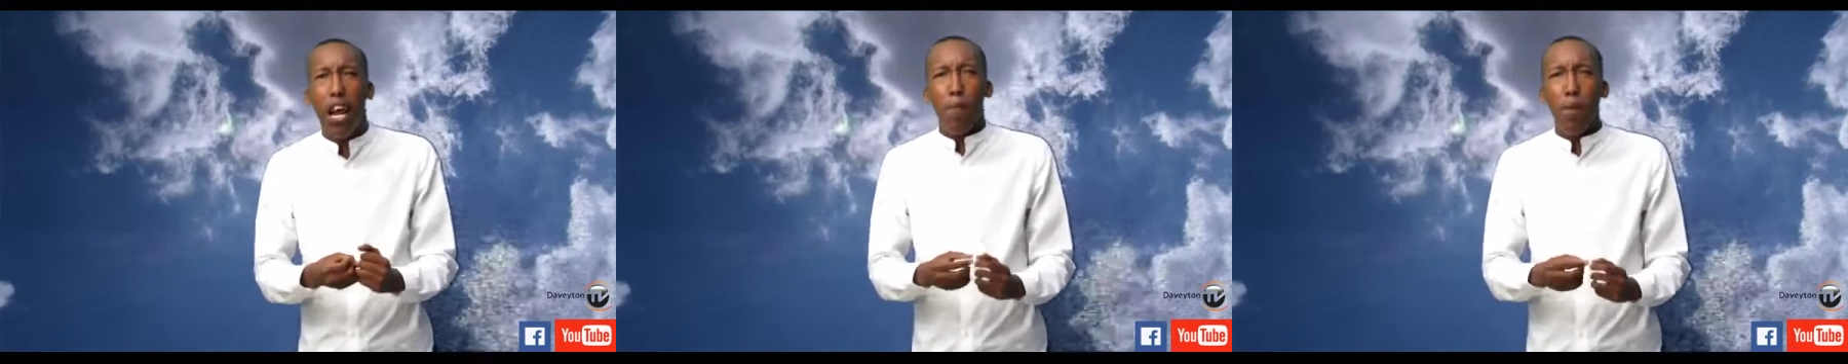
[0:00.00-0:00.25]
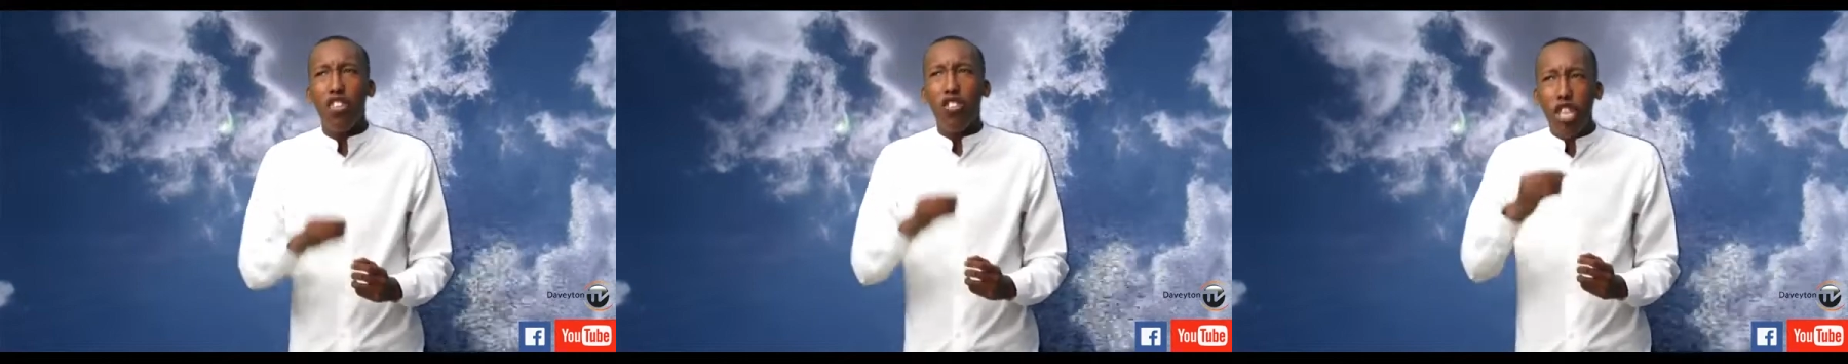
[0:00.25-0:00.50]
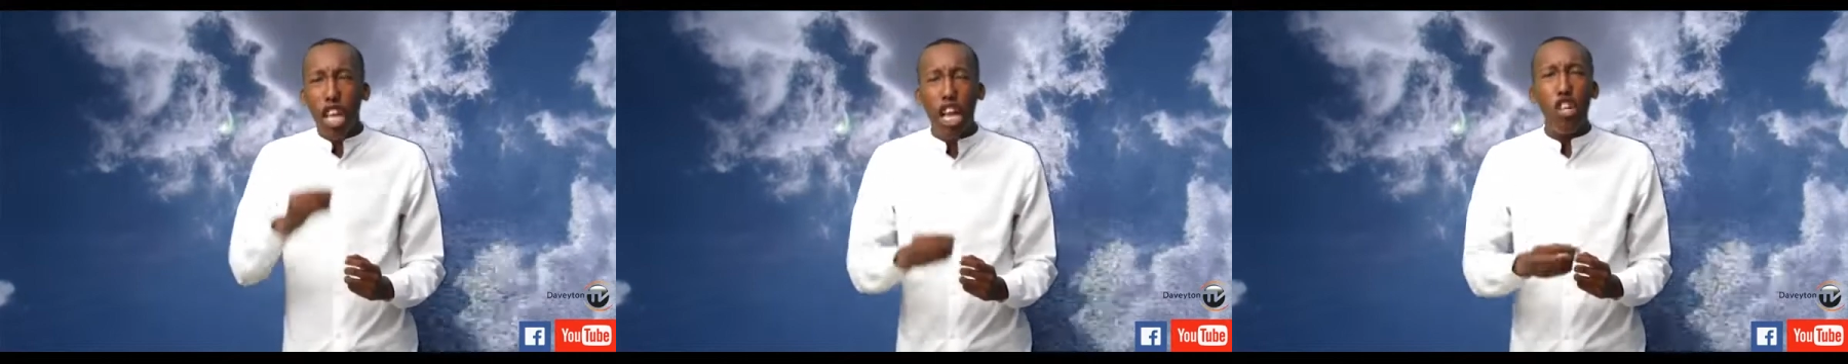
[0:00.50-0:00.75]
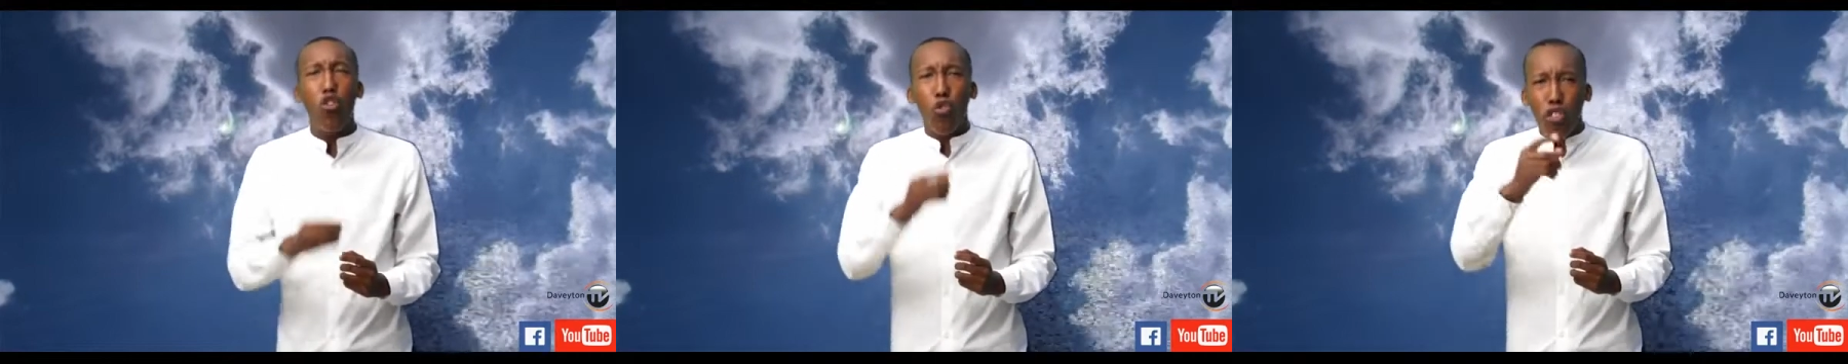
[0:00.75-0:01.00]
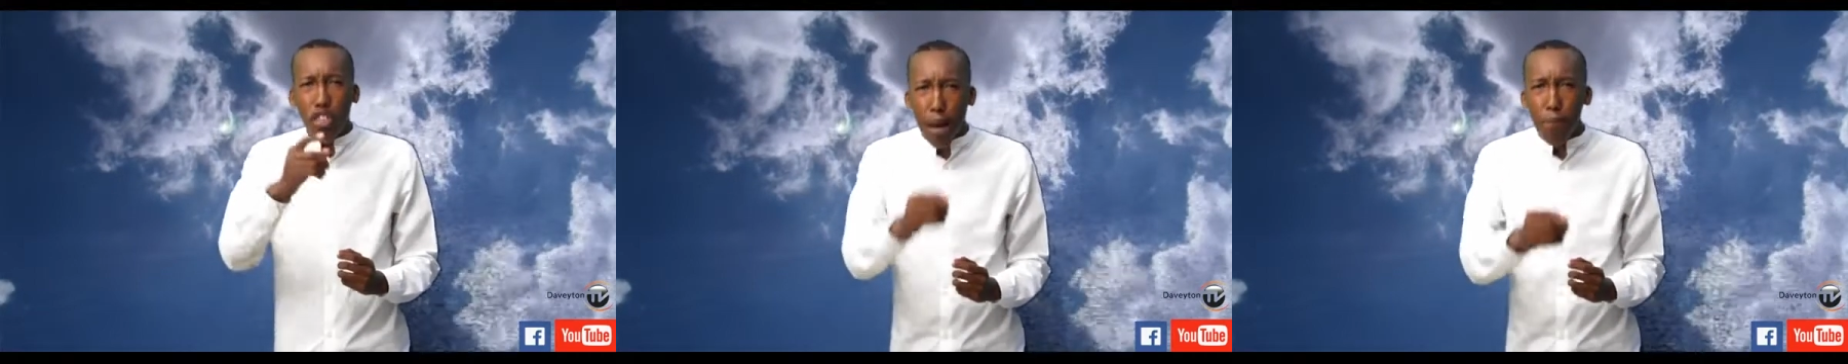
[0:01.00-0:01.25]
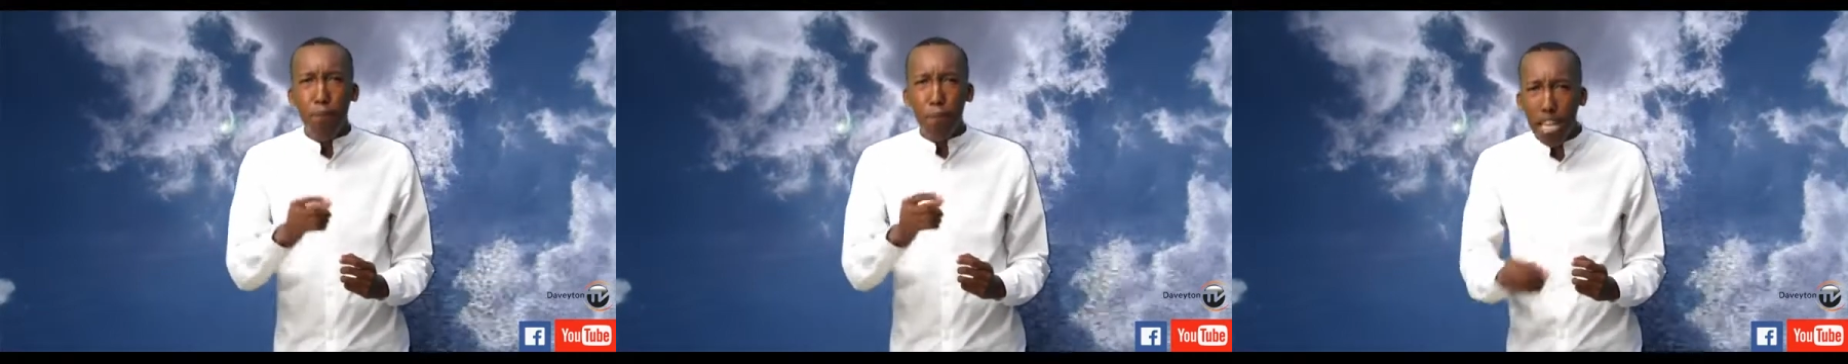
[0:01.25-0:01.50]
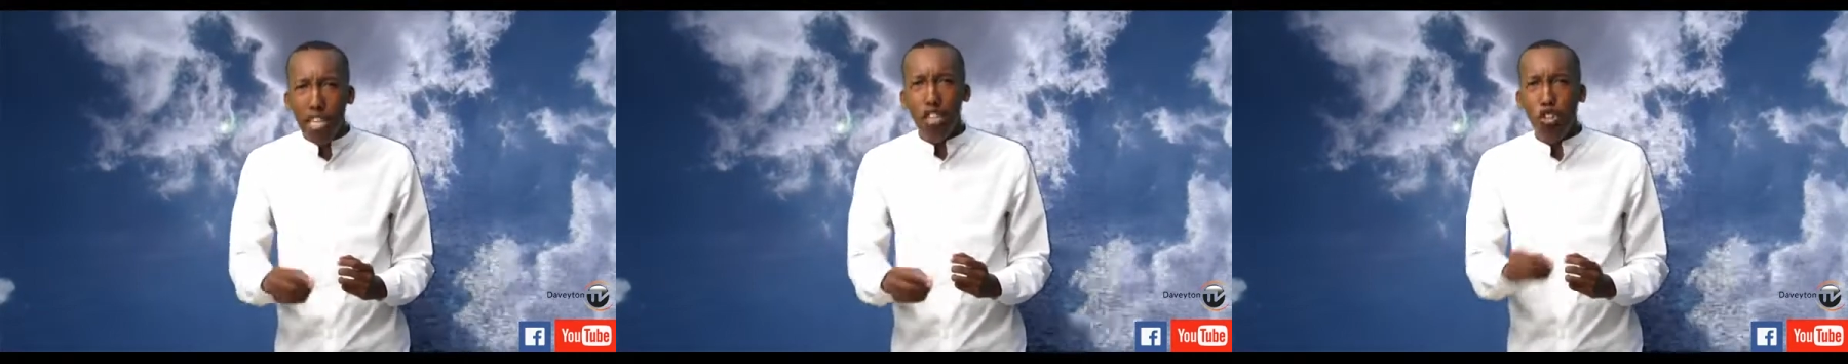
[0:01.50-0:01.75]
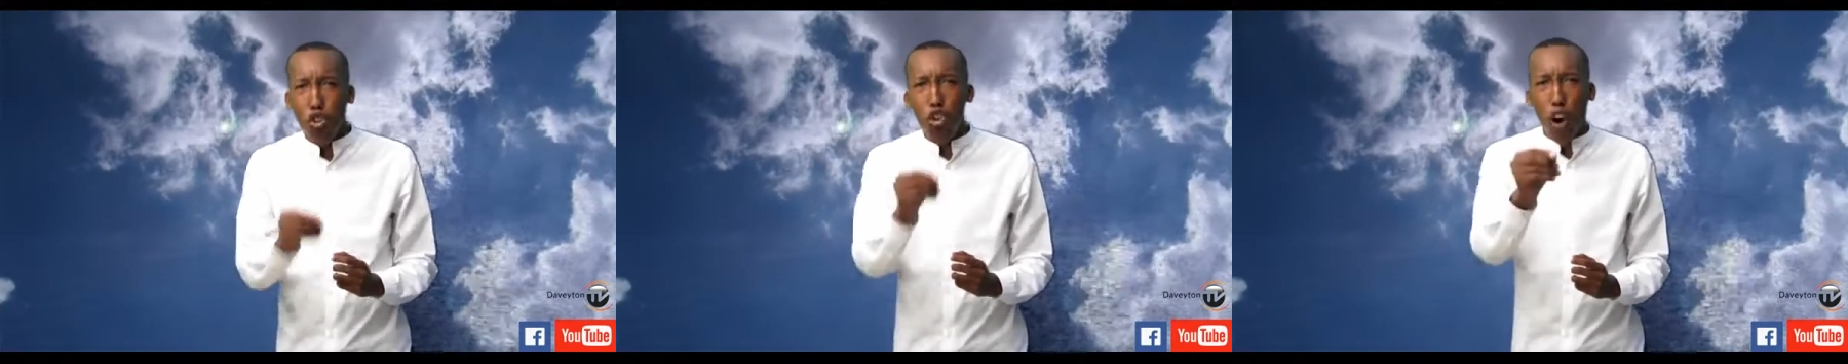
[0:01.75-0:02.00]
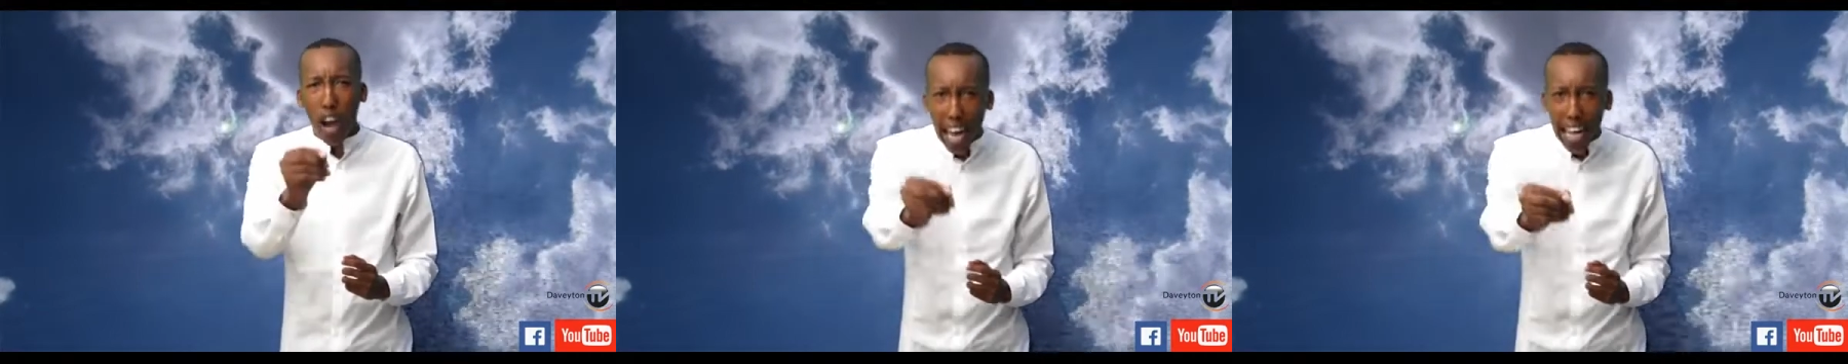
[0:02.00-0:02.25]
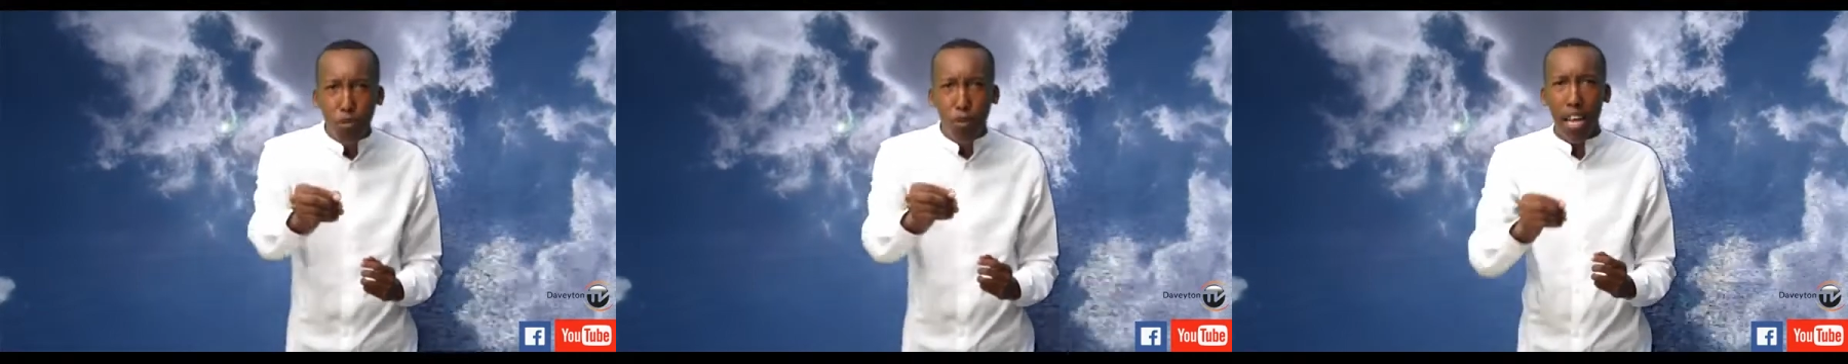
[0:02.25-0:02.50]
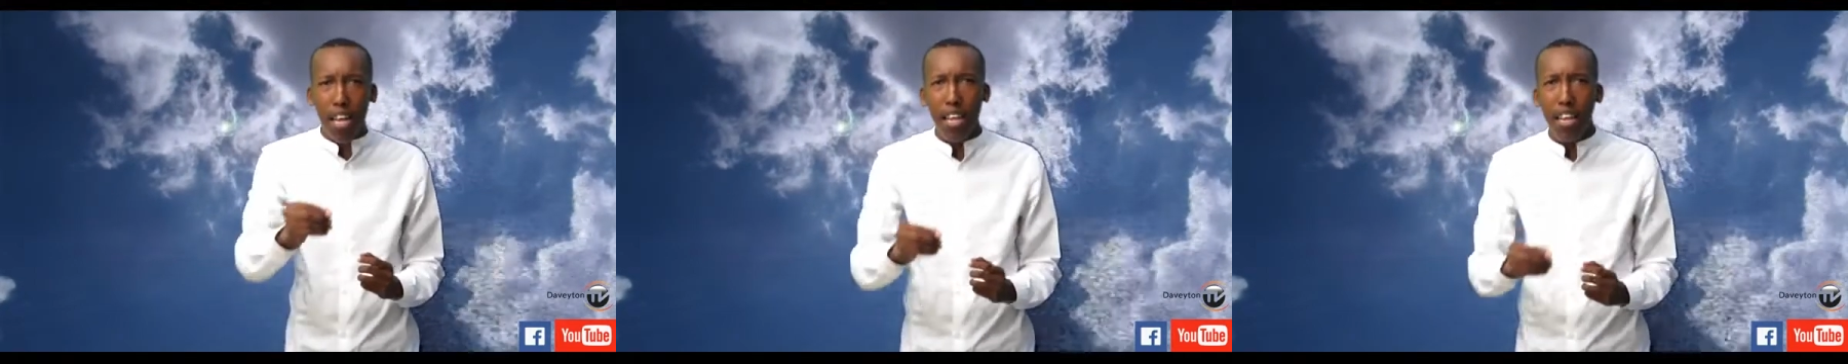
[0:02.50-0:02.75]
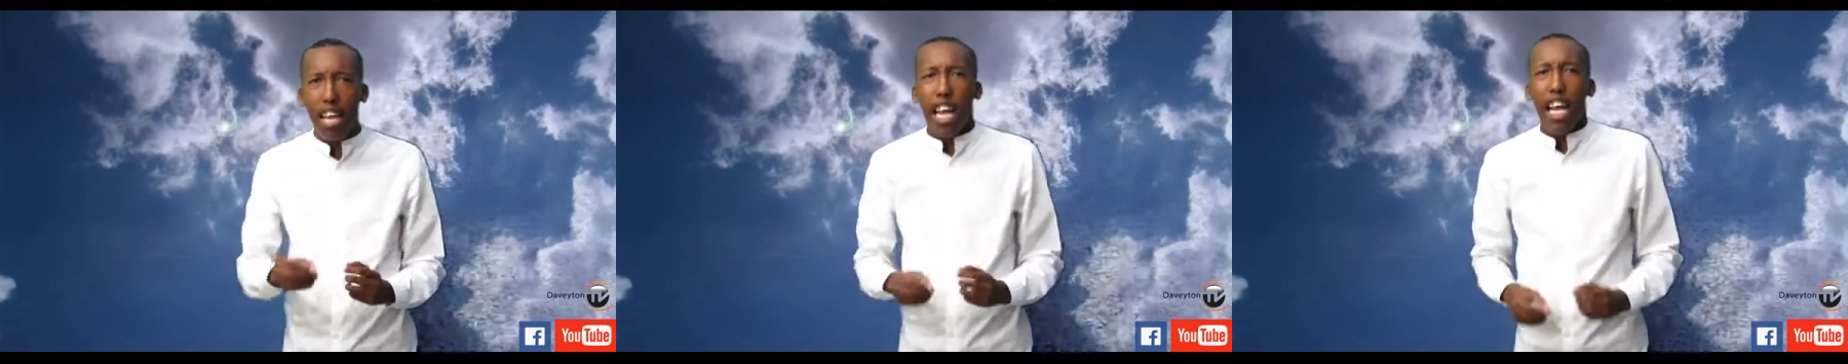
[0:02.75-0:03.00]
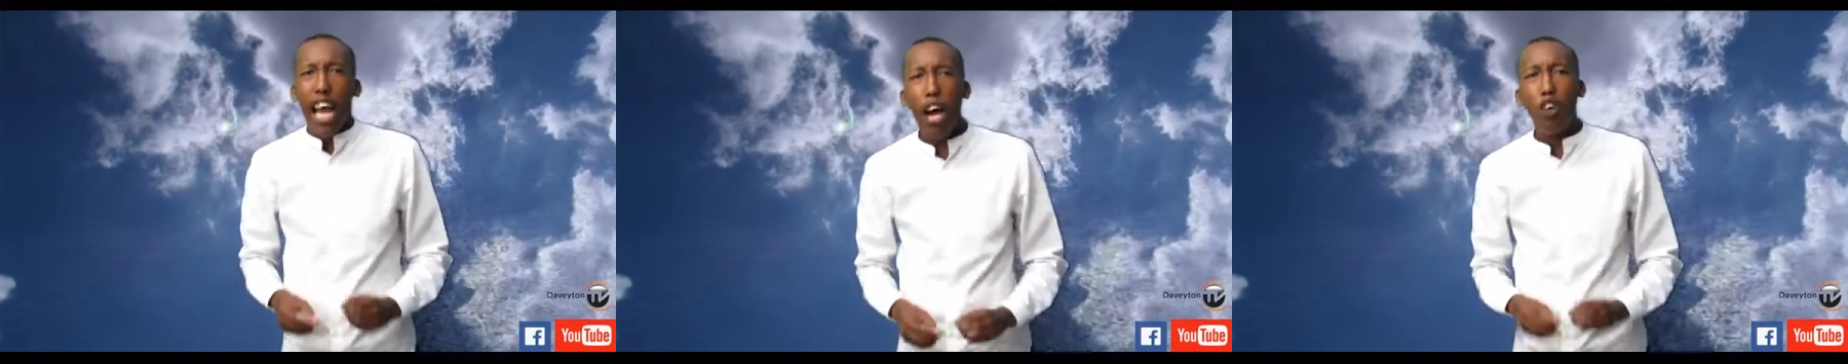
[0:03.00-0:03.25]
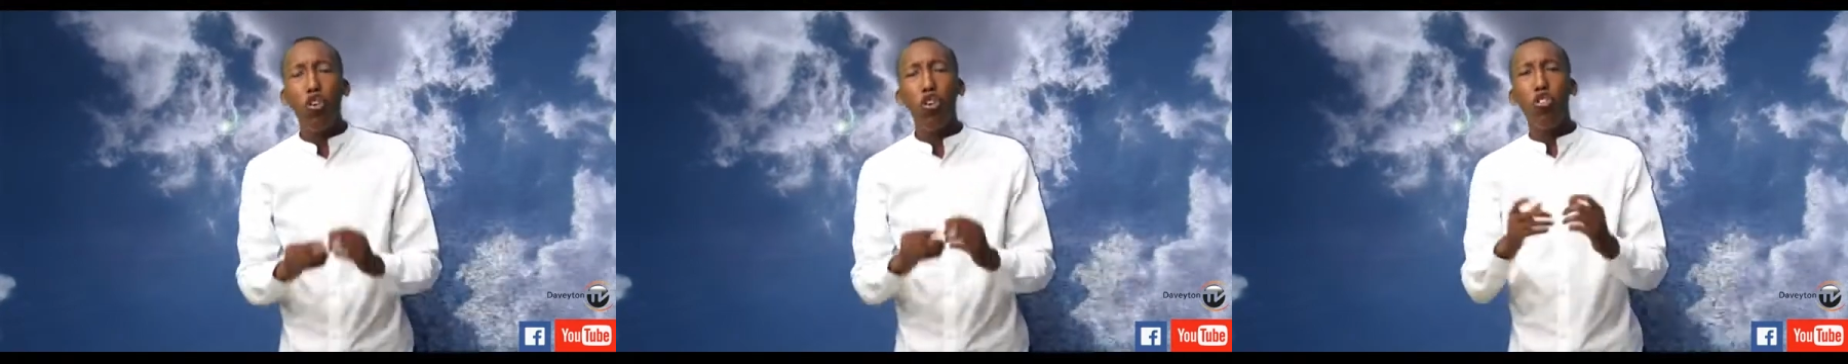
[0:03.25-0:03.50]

but still you submit to your husband. How do you